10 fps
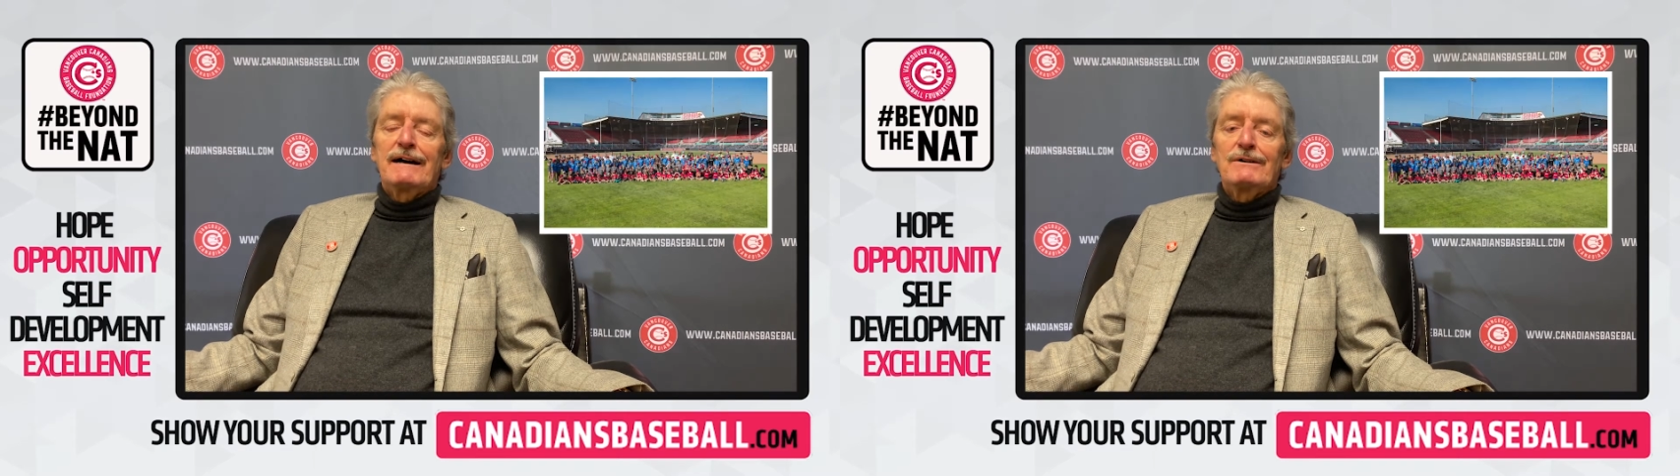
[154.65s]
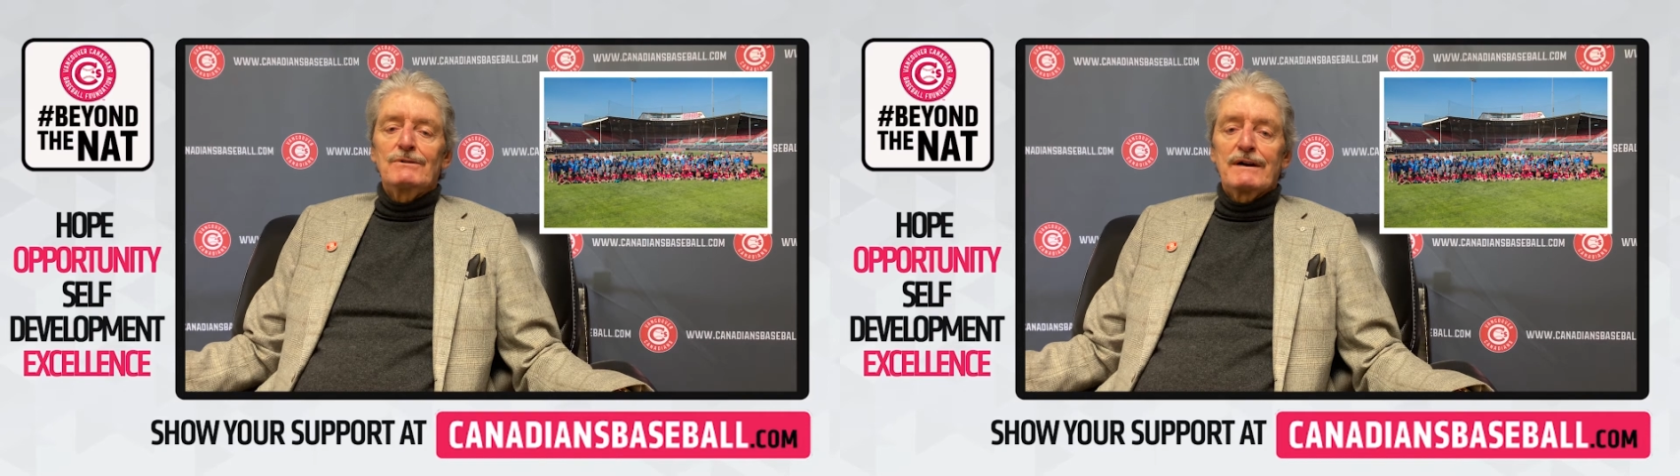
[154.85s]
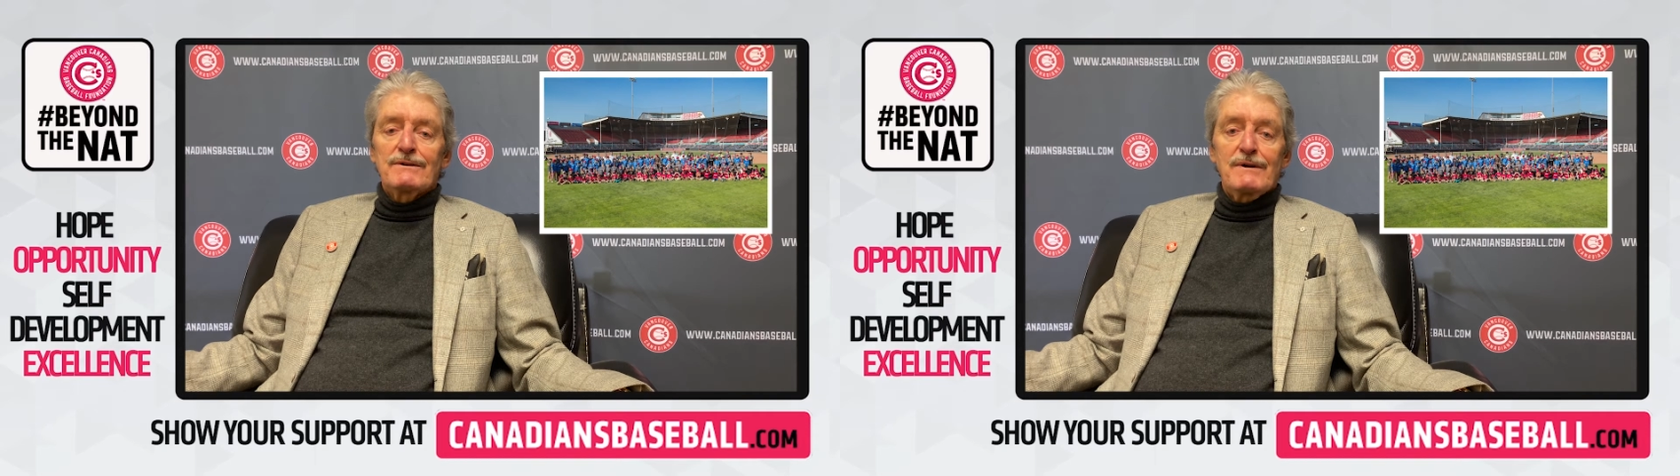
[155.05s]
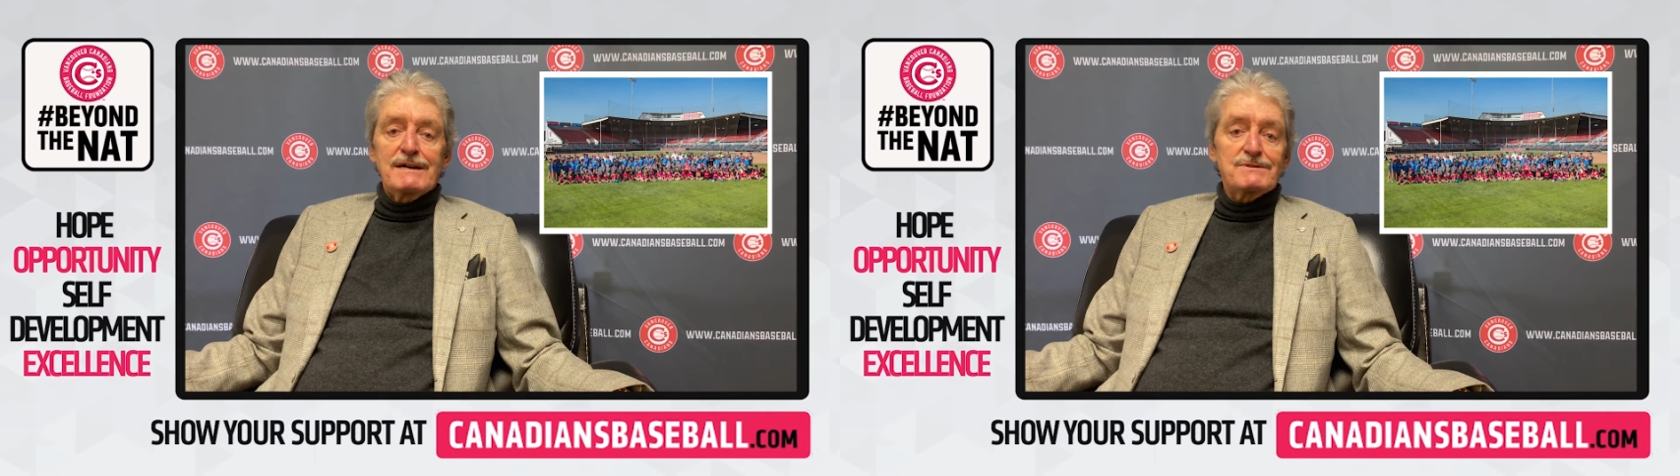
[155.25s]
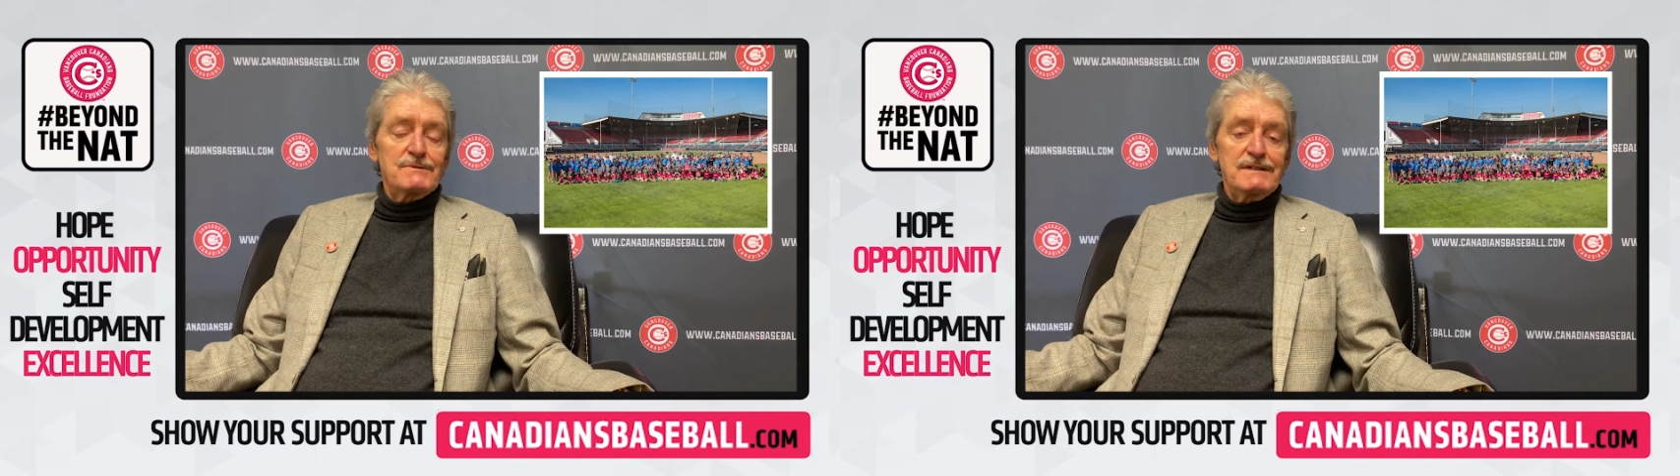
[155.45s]
who
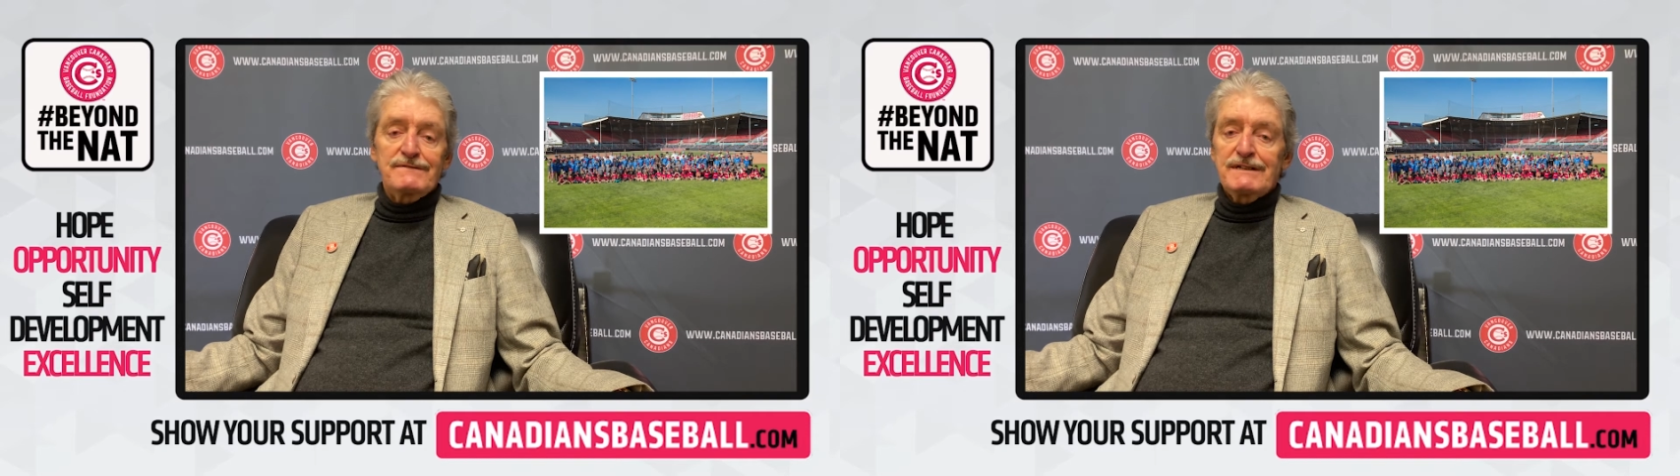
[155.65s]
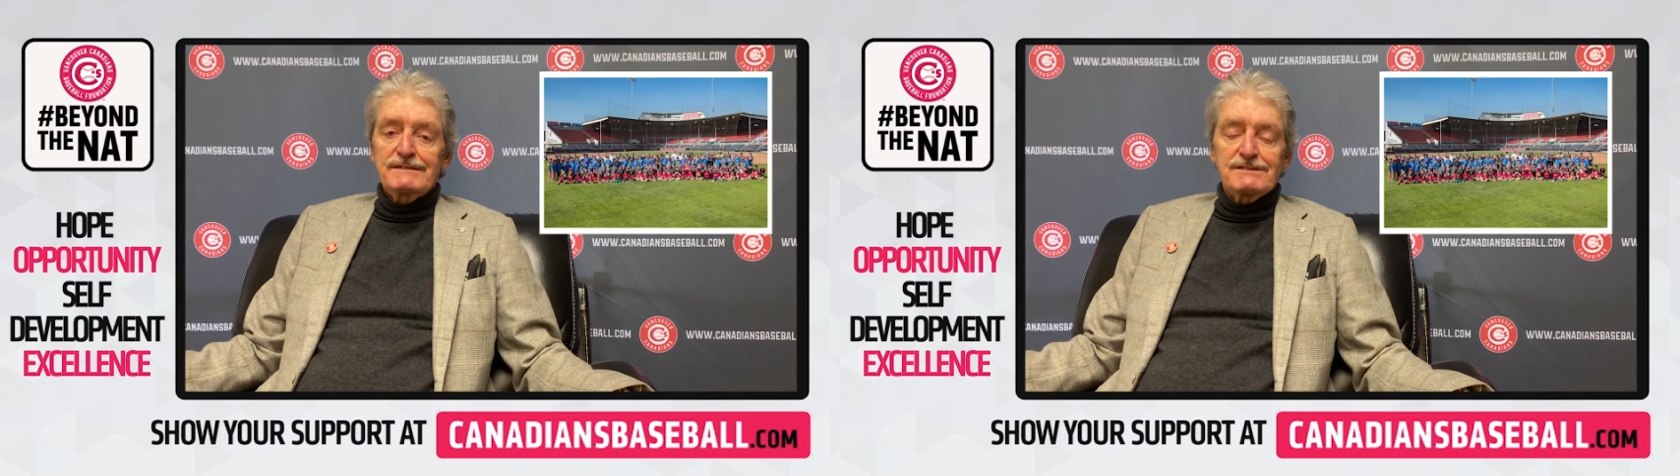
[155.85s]
otherwise wouldn't have had the